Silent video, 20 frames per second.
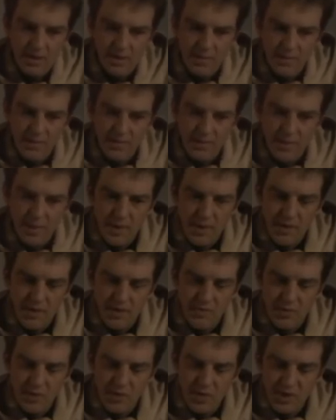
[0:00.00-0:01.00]
to, to
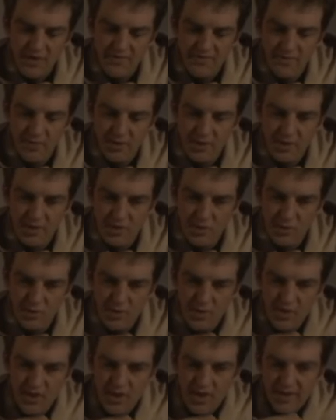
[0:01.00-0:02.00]
do because you will need
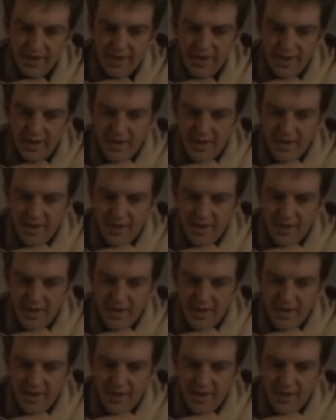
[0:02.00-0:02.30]
to uh,